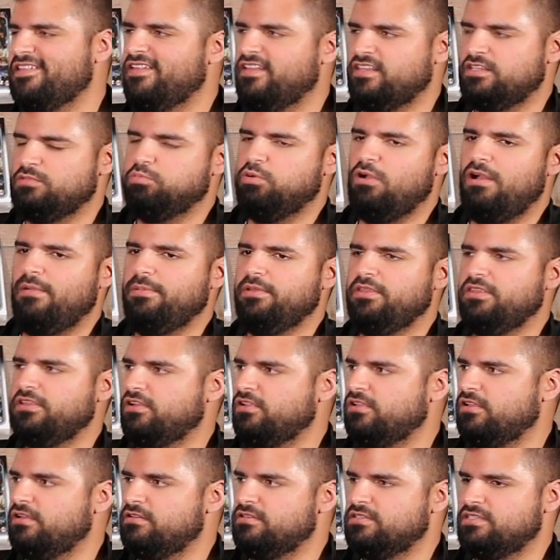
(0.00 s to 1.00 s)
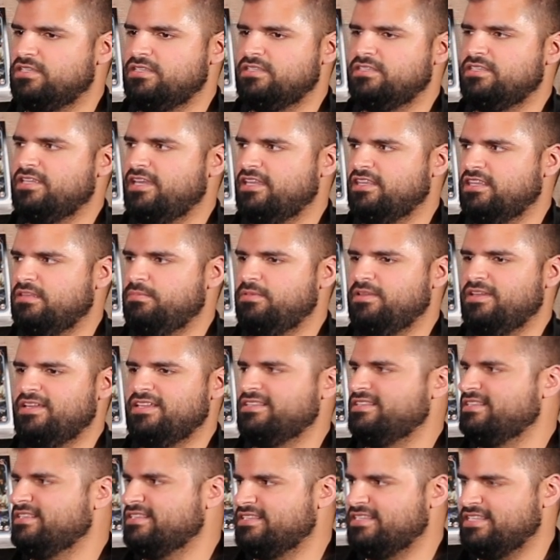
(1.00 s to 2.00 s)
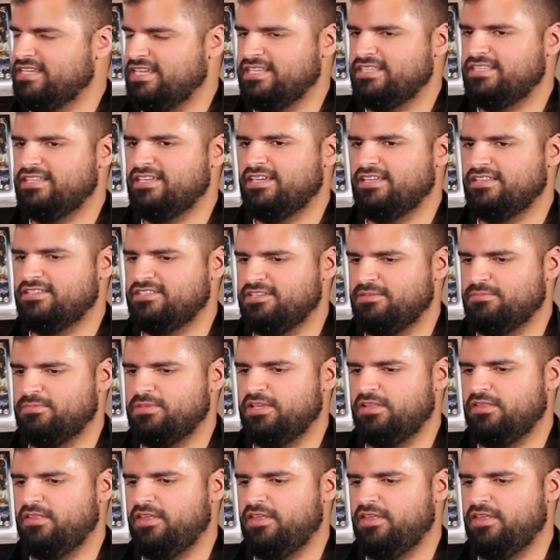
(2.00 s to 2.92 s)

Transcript: that's probably the closest that Independence has seen to something